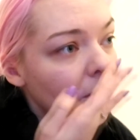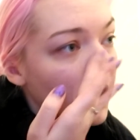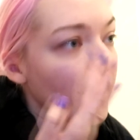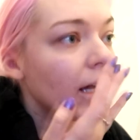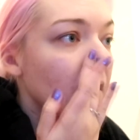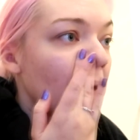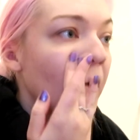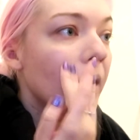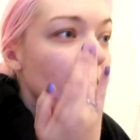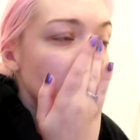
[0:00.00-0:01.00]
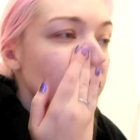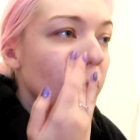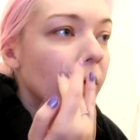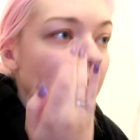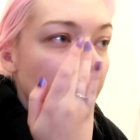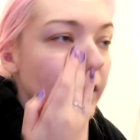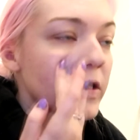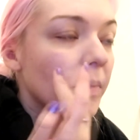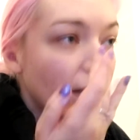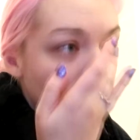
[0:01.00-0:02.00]
up tomorrow, or I'm pretty sure we are,
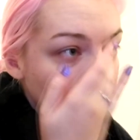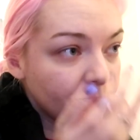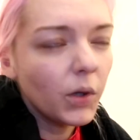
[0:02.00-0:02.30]
that's the plan.